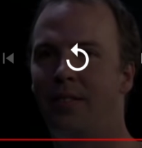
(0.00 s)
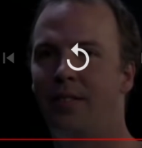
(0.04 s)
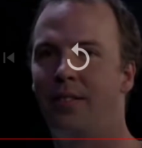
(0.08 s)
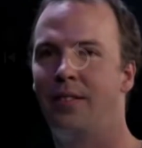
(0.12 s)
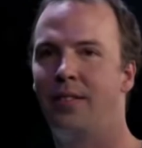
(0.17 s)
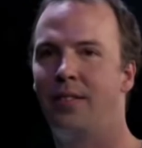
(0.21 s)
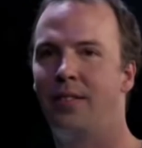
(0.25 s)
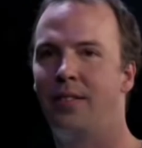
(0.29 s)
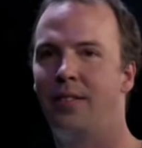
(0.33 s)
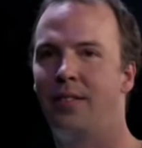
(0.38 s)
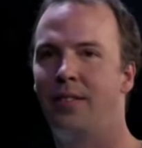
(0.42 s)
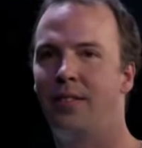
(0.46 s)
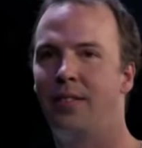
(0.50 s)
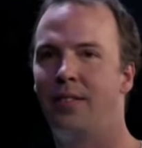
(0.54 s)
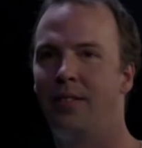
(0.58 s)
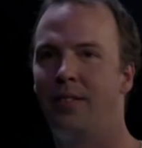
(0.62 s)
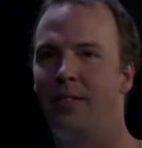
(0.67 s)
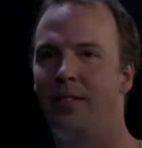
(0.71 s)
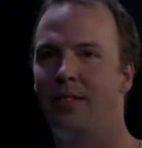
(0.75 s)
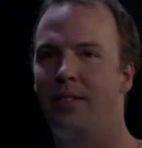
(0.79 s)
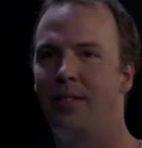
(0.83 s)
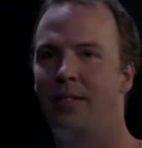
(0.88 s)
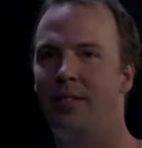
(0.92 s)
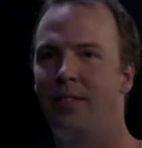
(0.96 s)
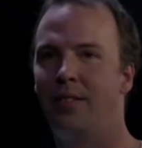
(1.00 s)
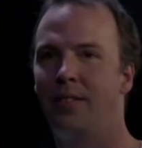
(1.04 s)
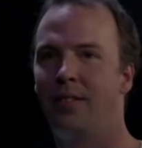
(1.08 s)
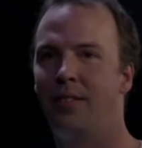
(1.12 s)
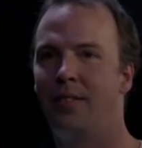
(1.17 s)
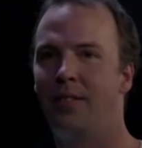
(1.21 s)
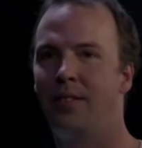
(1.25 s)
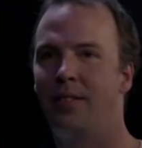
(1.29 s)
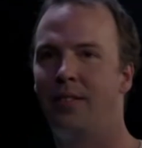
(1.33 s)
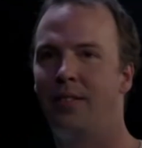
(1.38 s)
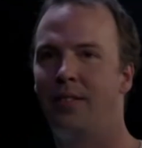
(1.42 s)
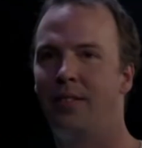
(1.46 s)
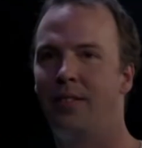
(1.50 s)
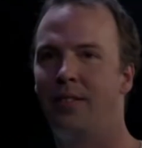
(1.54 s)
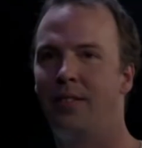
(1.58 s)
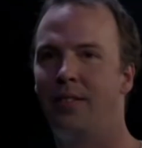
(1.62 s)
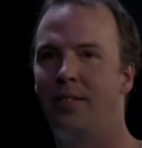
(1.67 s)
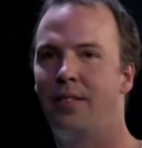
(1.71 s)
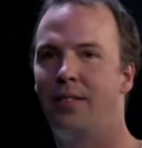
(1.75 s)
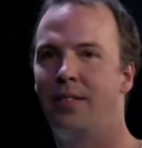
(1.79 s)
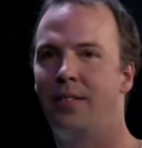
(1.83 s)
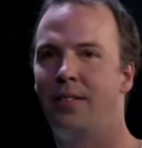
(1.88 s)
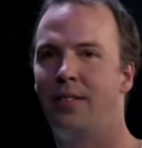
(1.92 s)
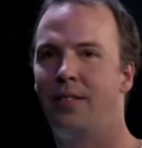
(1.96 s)

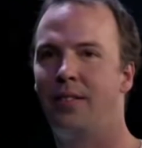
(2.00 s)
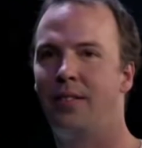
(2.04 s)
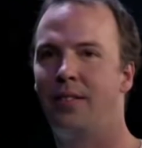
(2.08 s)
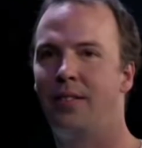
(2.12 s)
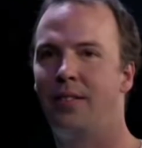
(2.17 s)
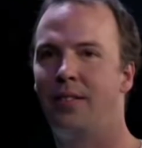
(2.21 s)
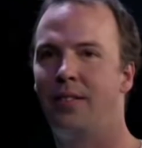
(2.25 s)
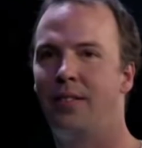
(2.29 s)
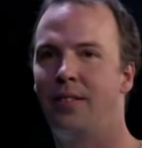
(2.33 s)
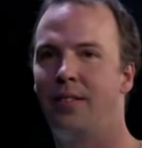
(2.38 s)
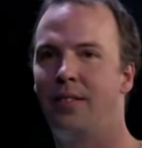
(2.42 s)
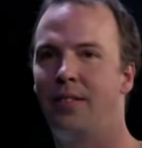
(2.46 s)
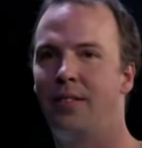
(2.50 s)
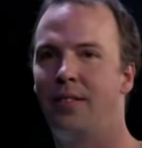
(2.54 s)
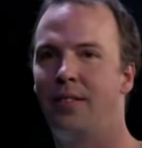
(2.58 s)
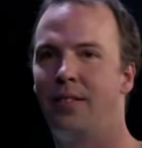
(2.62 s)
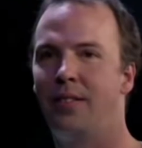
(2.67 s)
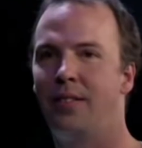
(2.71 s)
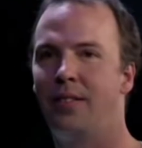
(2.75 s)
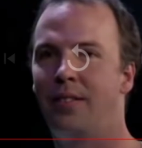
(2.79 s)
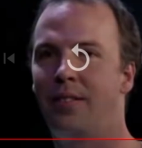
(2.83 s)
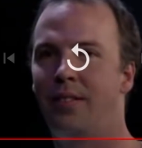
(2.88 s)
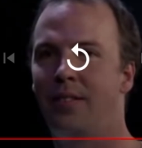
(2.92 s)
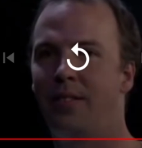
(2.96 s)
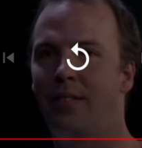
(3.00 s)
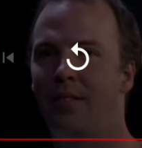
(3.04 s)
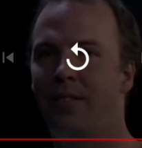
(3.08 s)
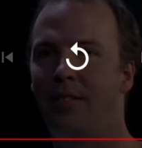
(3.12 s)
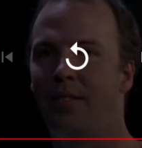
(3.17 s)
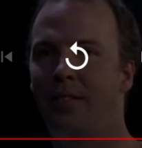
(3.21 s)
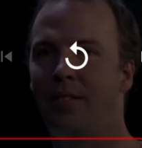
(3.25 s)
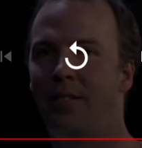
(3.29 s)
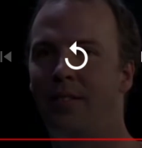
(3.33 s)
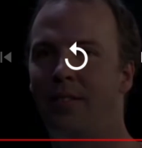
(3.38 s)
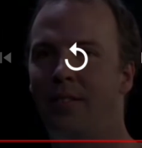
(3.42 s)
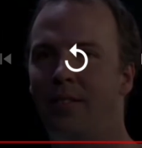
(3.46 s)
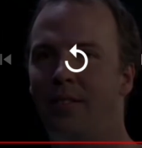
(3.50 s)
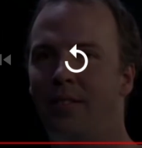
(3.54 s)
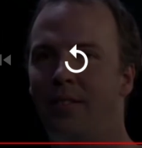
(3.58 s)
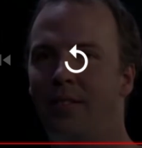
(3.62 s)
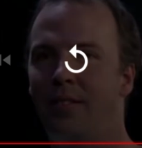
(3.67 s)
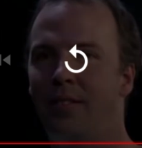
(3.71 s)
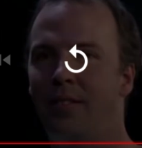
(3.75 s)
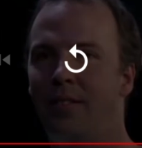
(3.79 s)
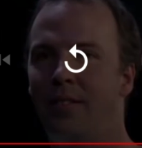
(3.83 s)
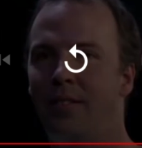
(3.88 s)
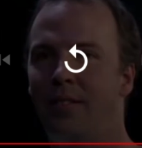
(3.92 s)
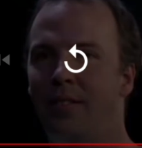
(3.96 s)
The person shown says nothing.